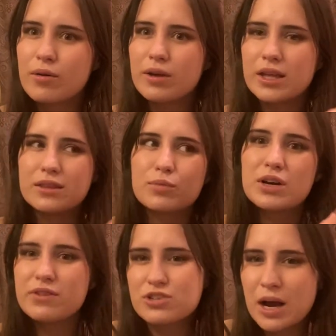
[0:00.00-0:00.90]
in the
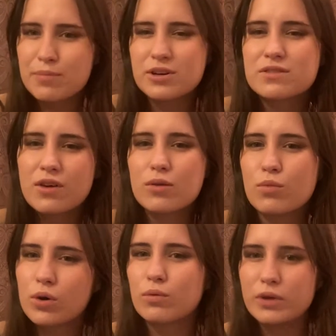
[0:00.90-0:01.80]
previous chapters felt
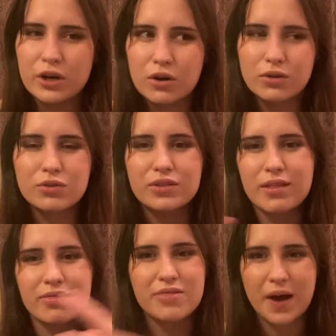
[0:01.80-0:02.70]
more real
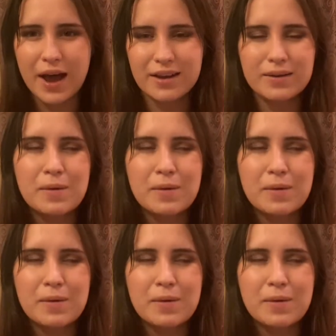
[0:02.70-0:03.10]
than that